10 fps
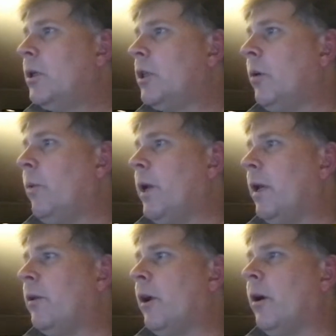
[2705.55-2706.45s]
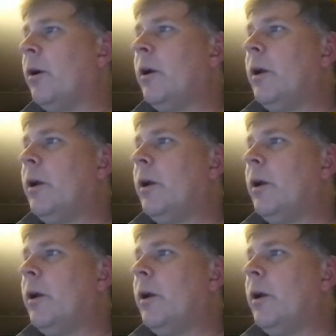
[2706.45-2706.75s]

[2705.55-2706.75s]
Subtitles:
see if we can get there.